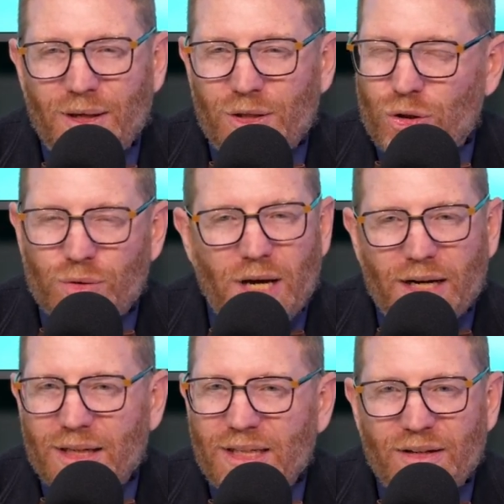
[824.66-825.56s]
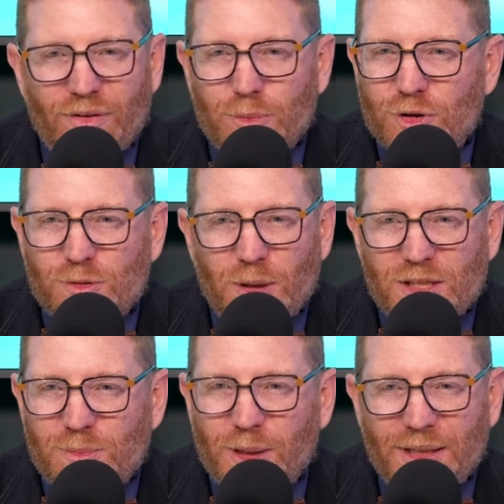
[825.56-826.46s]
You're not going to give up
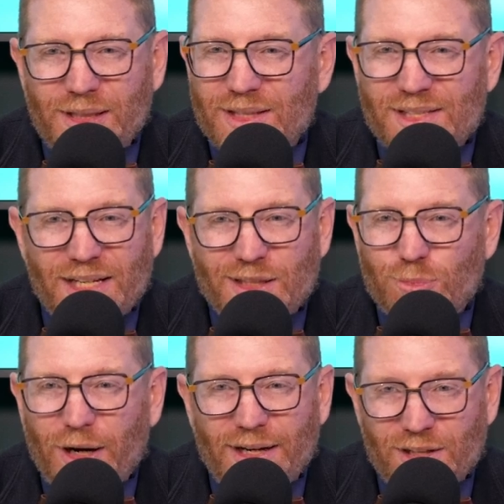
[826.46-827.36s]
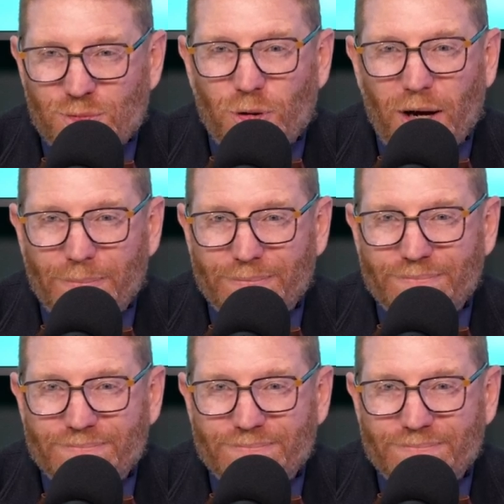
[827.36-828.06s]
responsibility and say it's Brandon's problem.